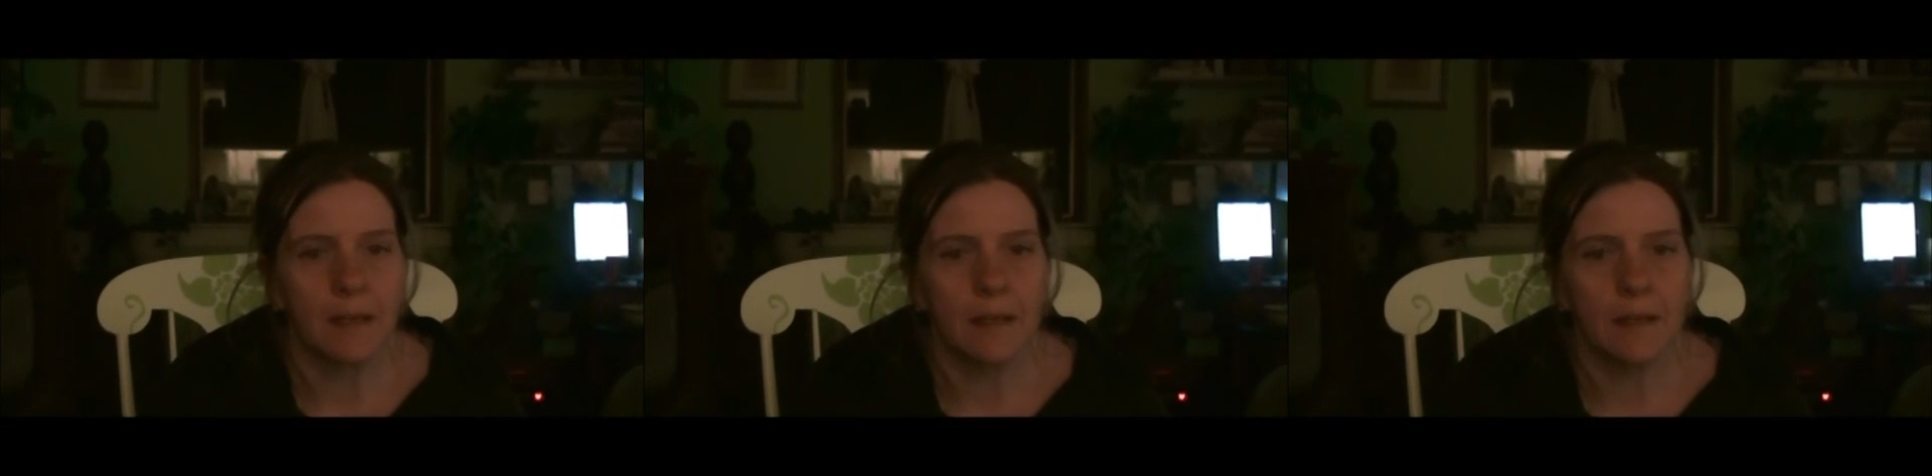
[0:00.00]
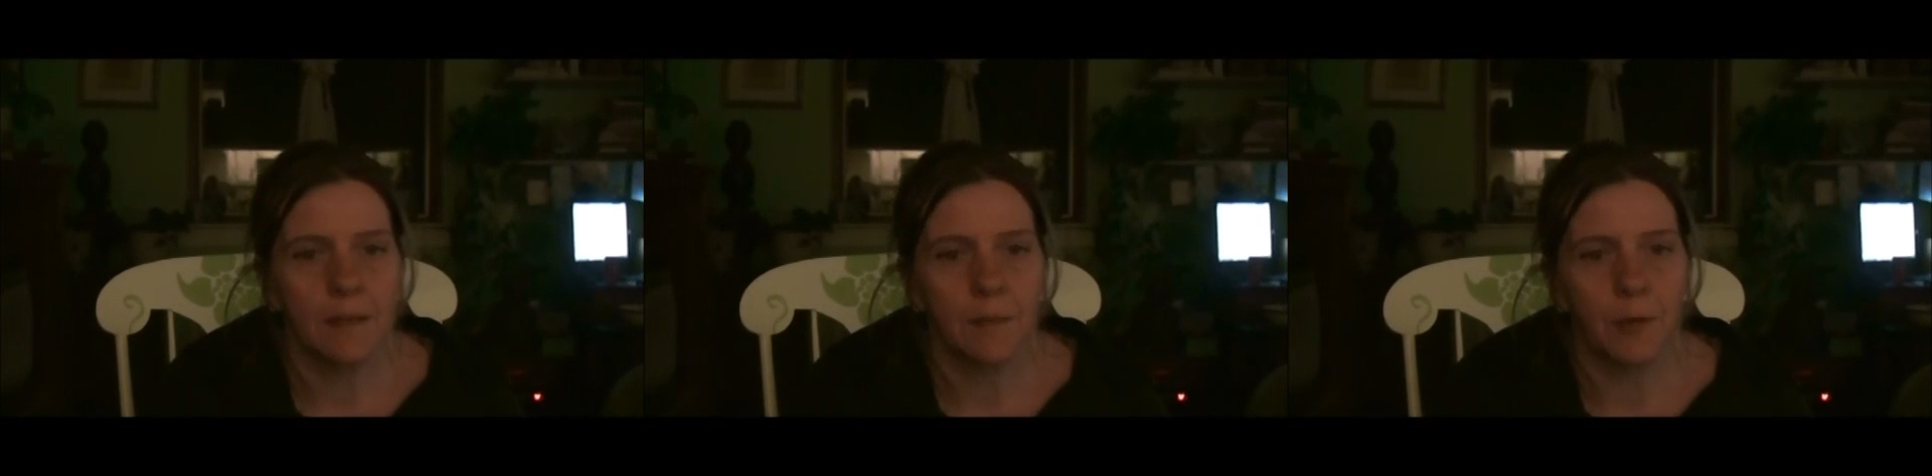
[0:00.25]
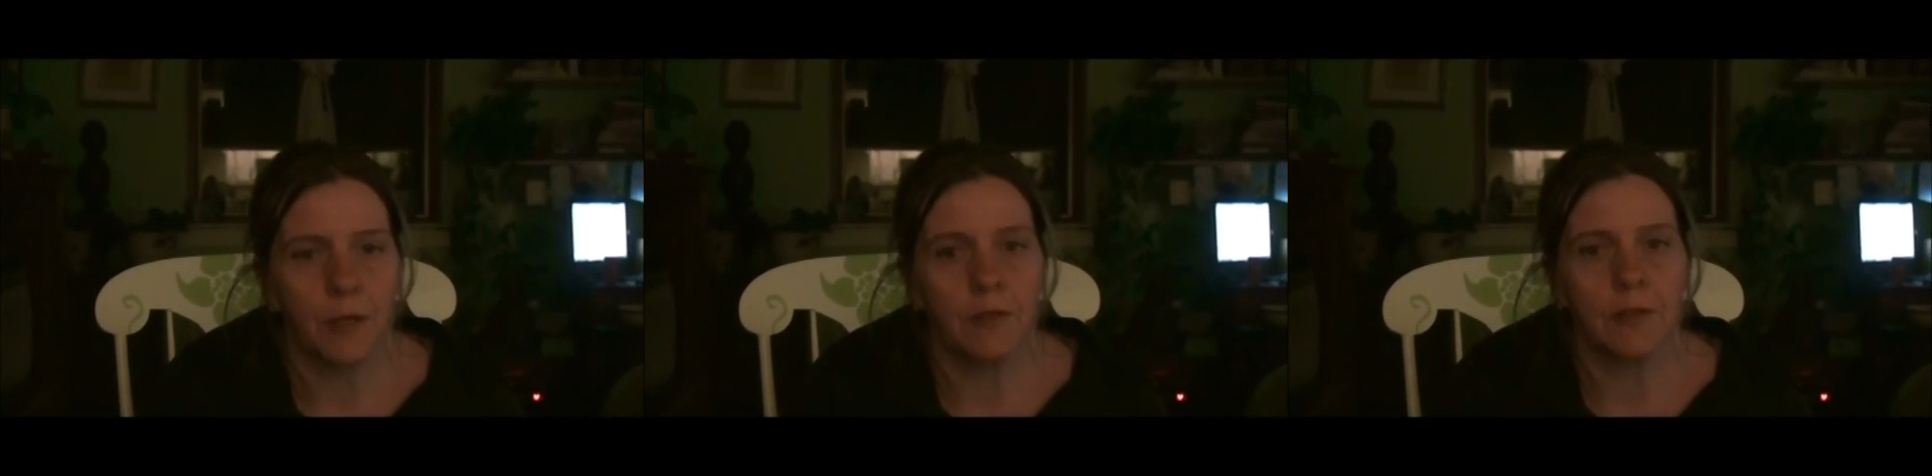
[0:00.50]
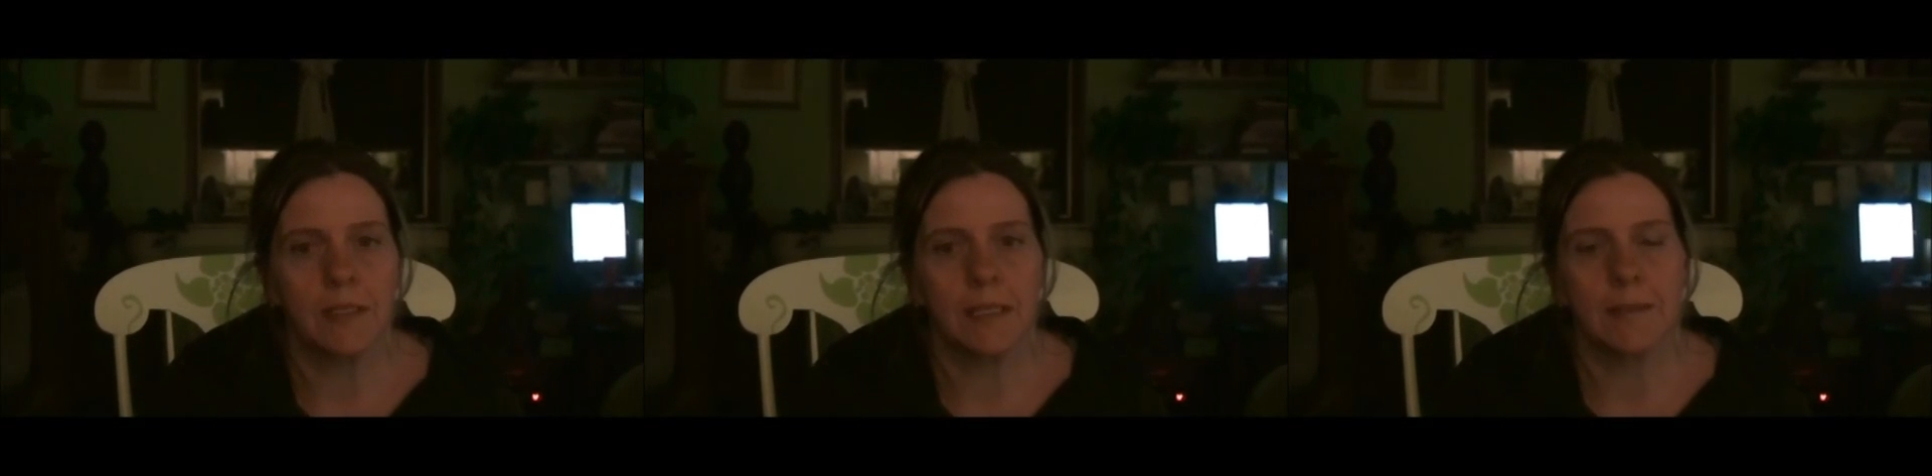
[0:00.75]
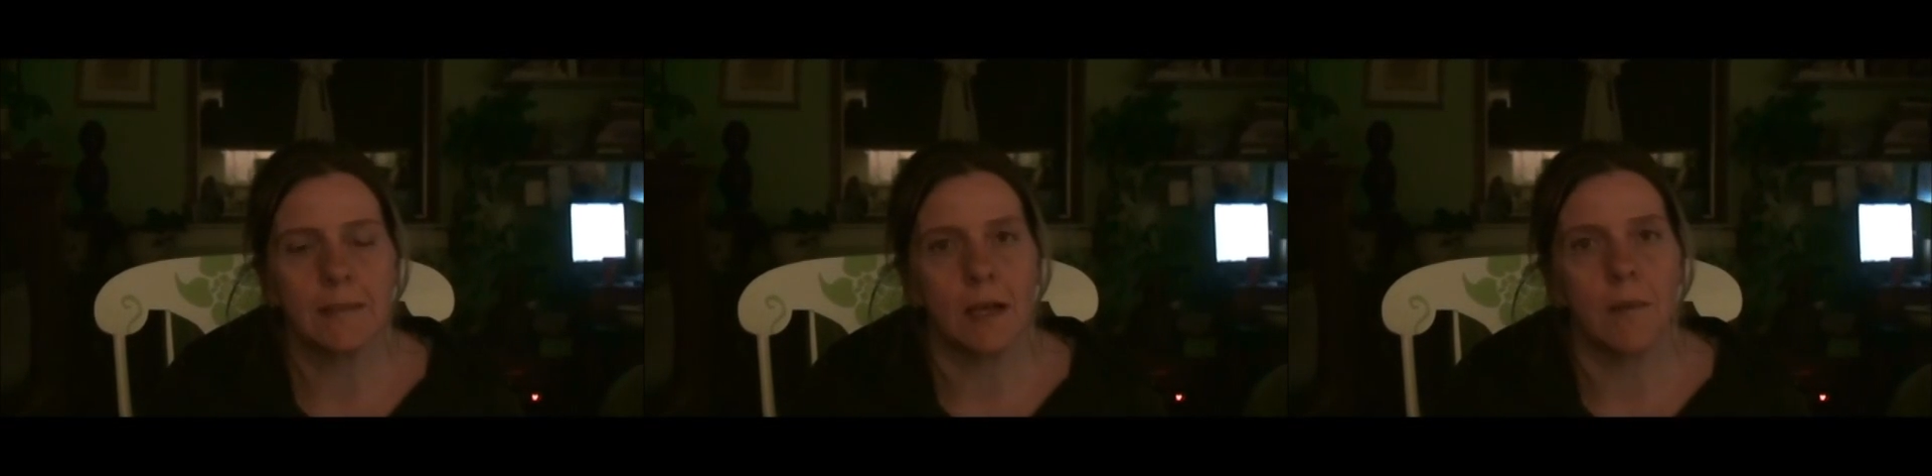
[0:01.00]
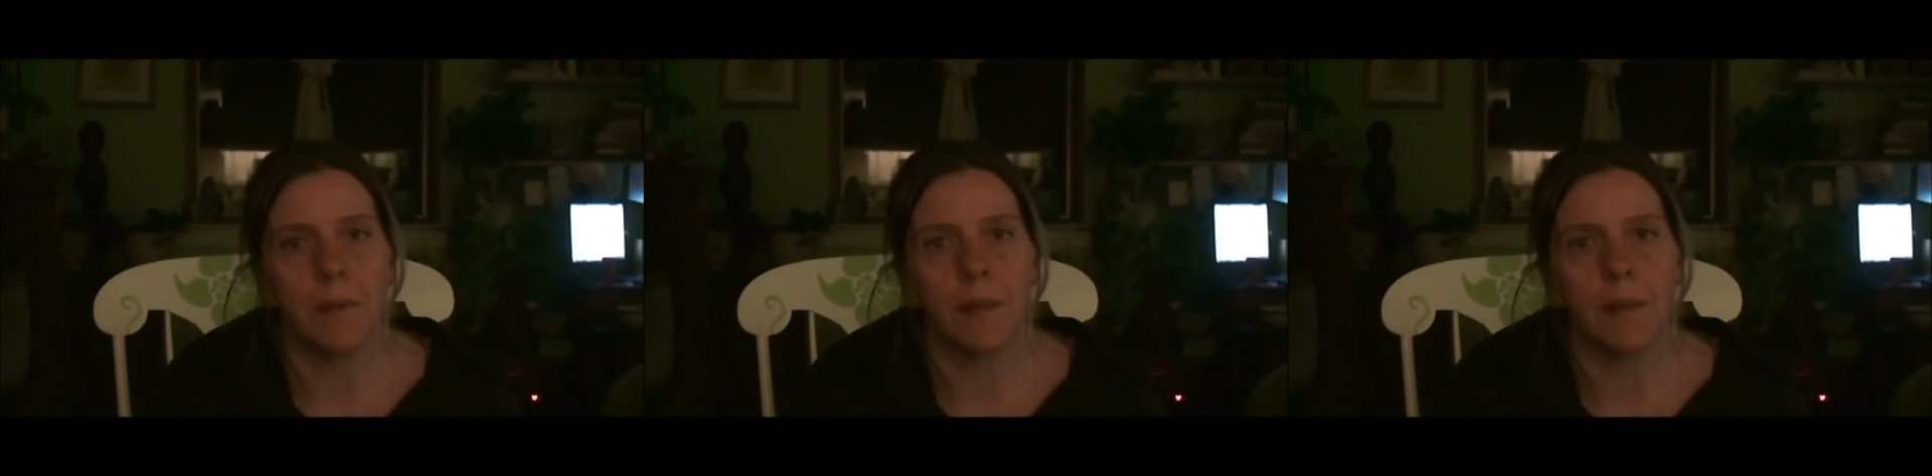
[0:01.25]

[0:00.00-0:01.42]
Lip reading: to bring those things up.